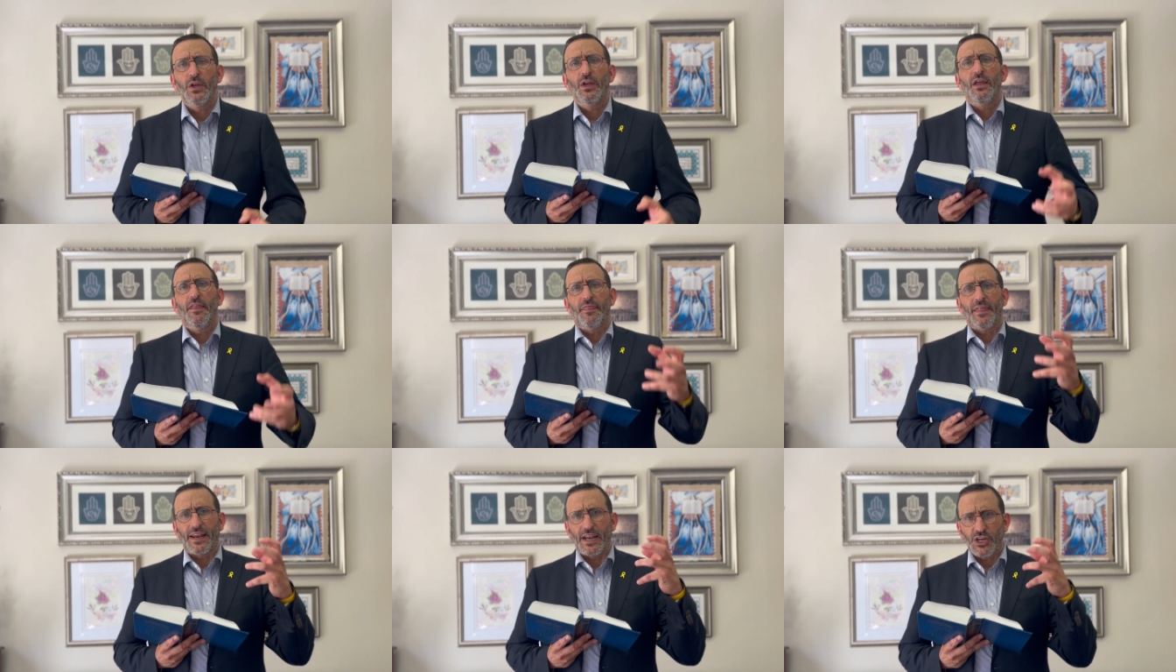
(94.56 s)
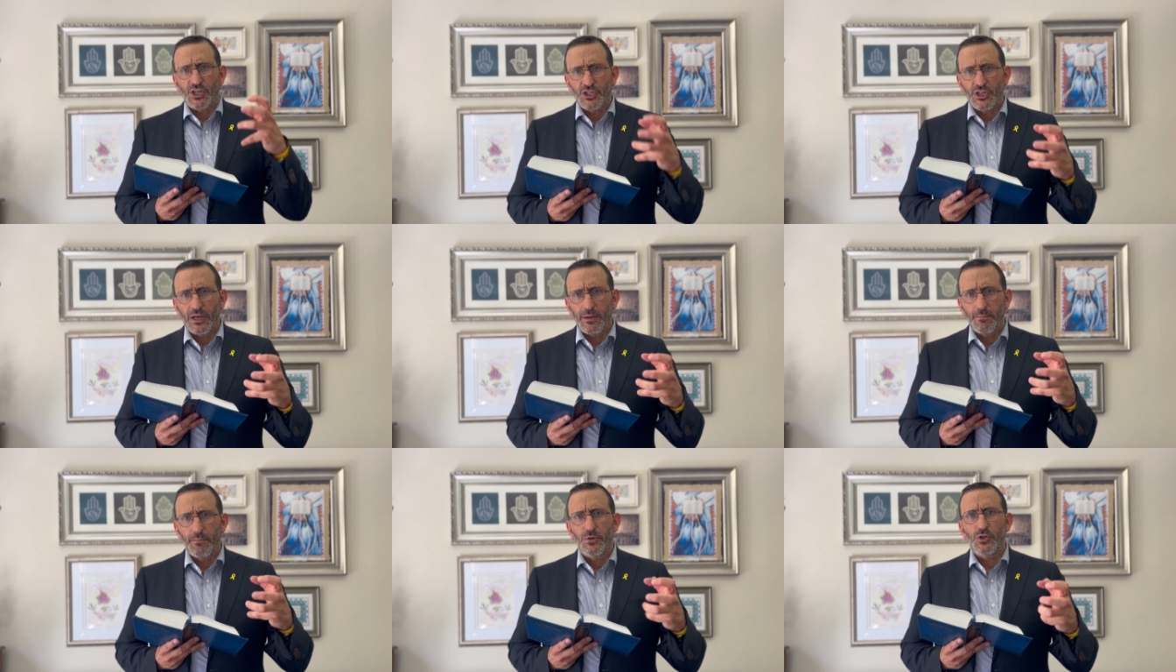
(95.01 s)
that
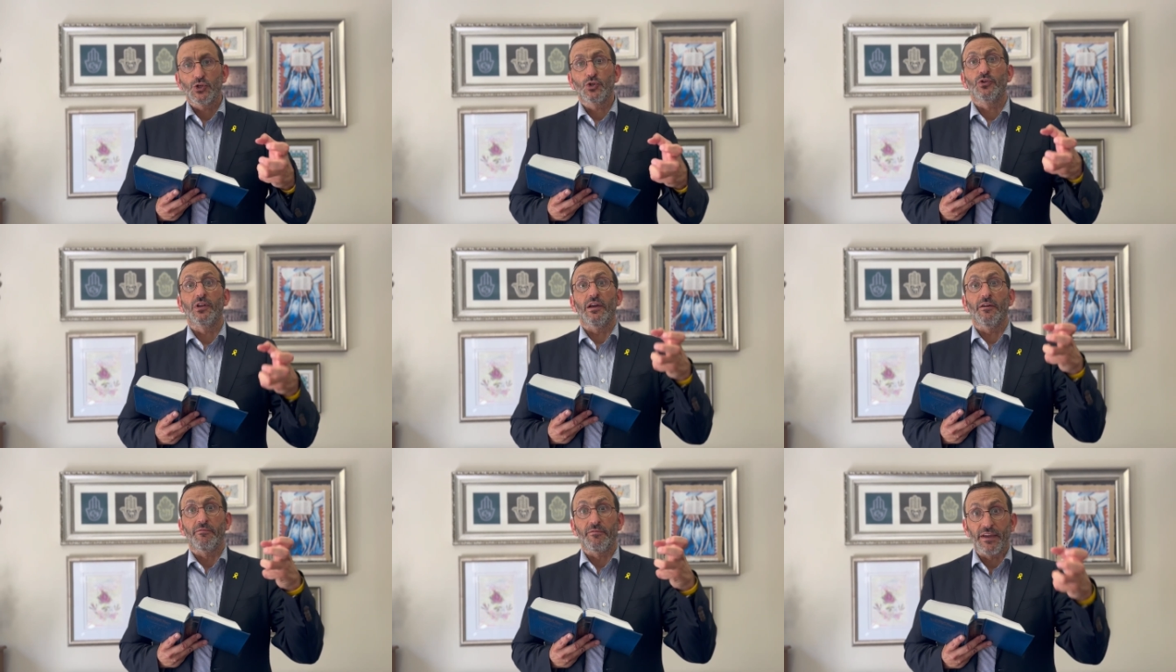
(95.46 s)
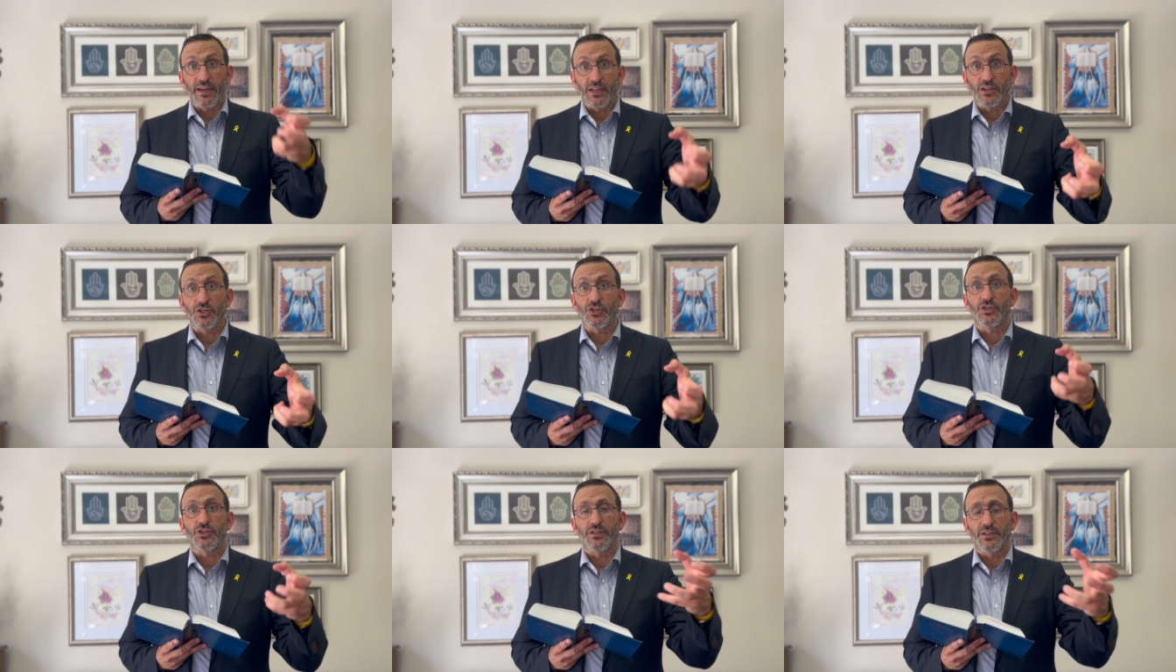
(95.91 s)
Hashem should
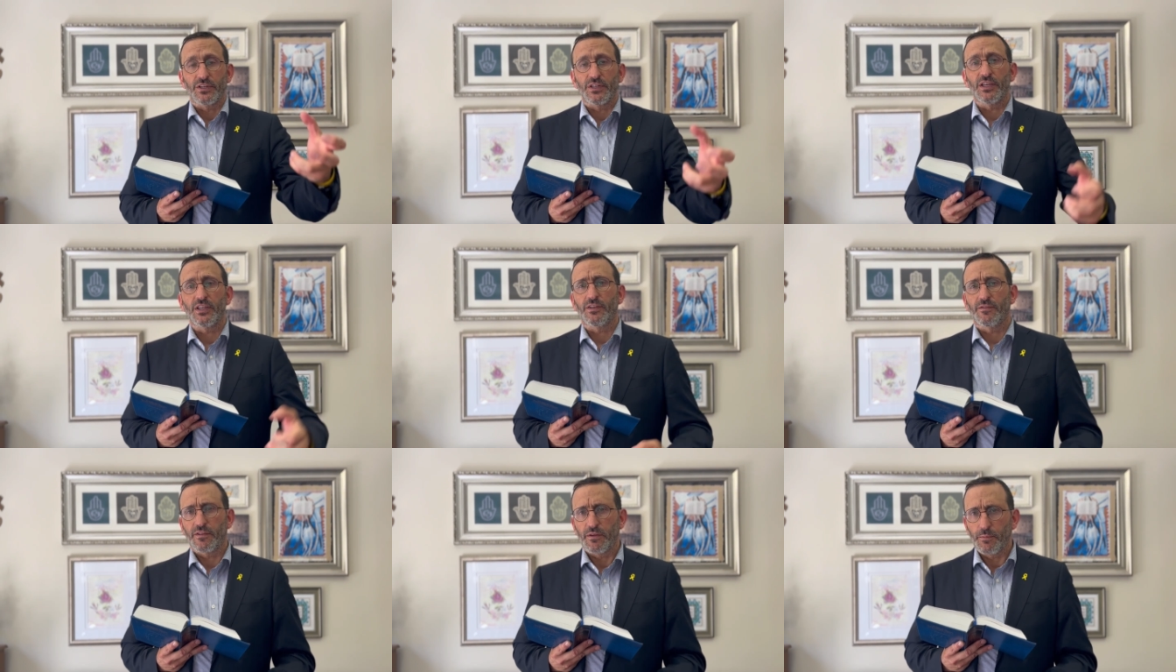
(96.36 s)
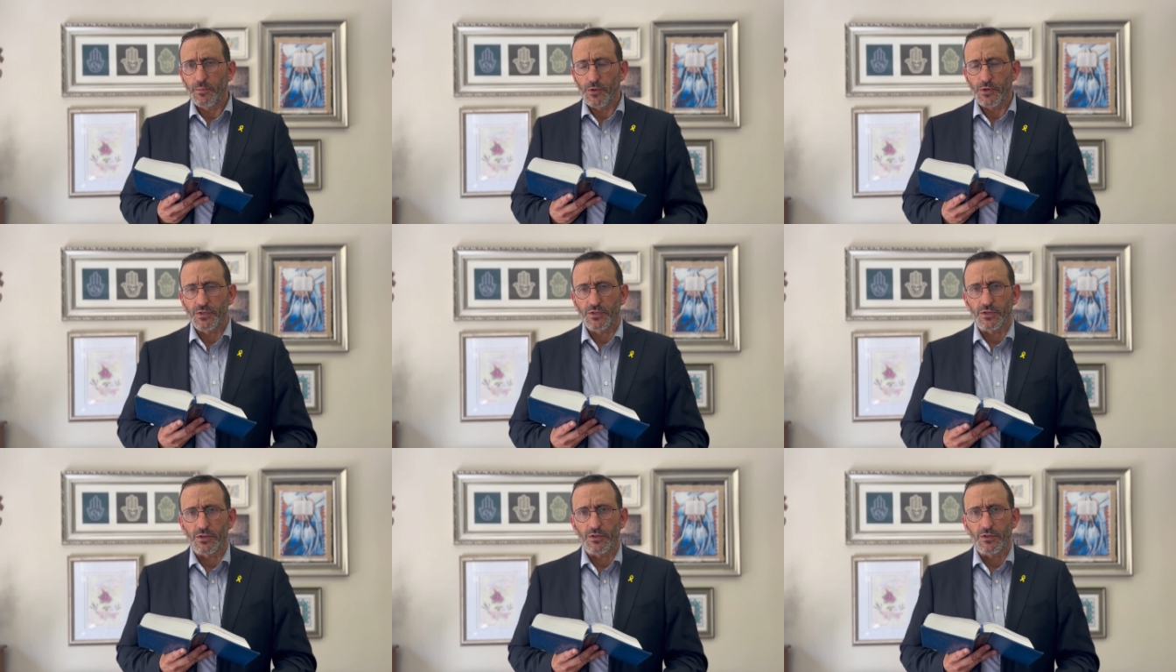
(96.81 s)
avenge the death of the
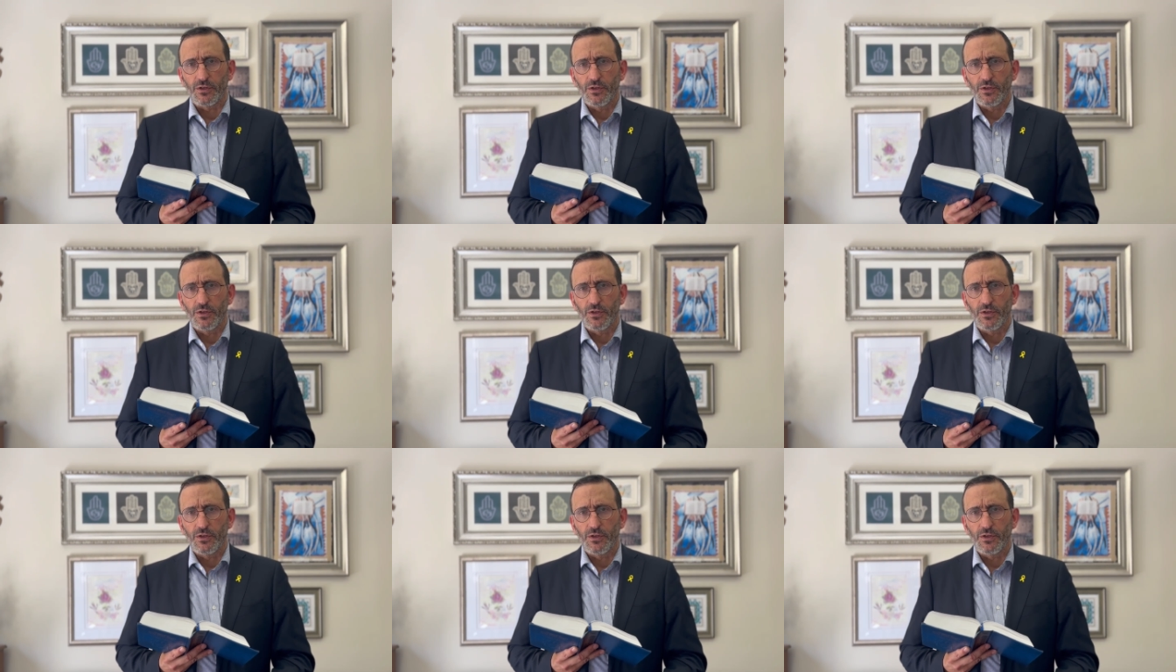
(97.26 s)
person.